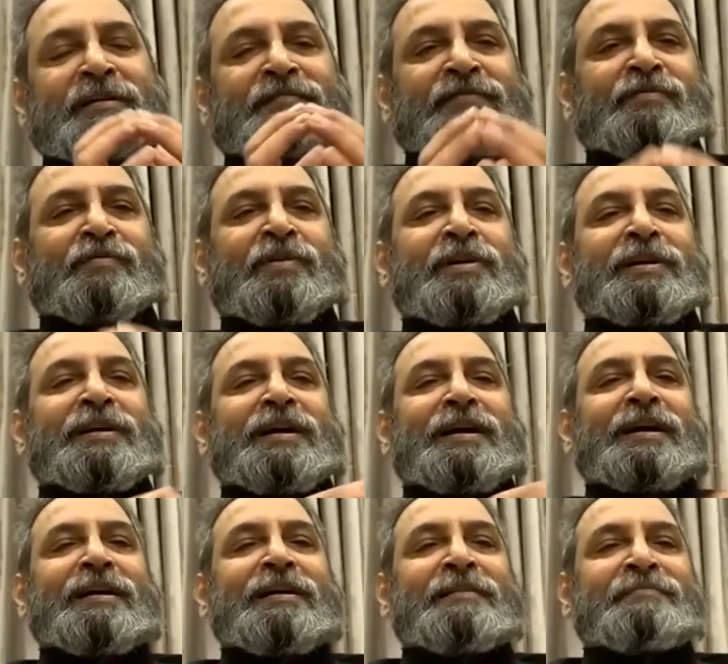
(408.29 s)
for what
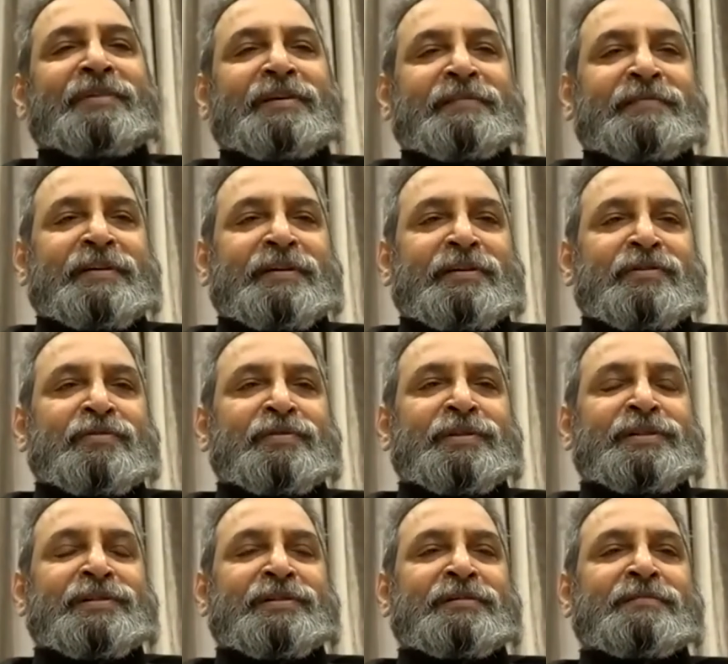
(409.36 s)
I'm giving you
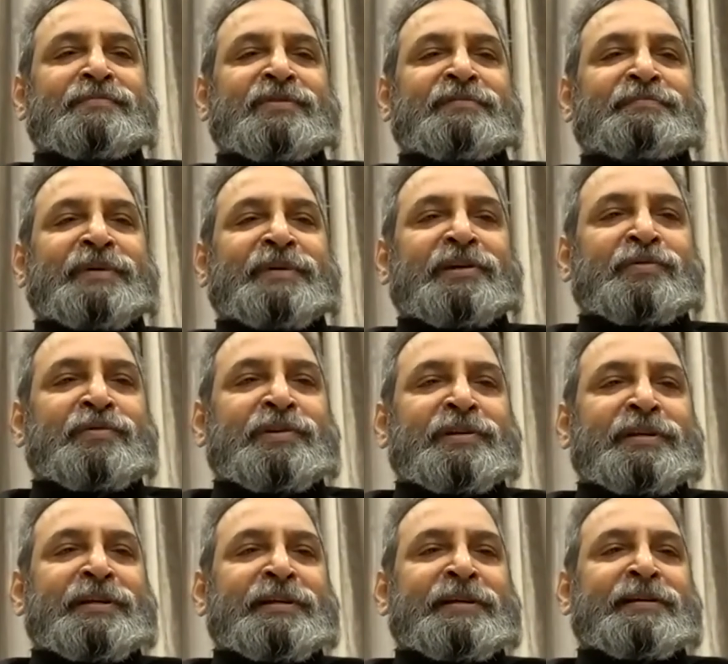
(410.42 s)
in terms of
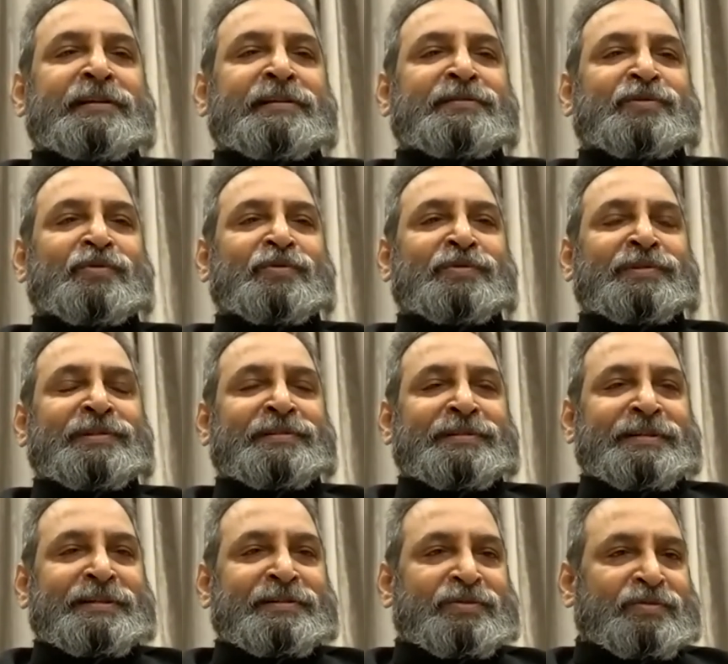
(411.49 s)
pecuniary resources
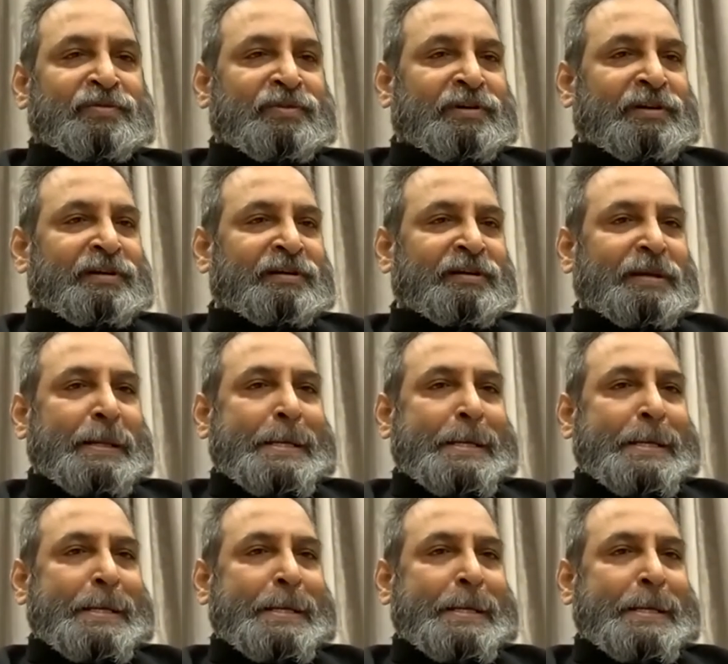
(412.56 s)
and so on.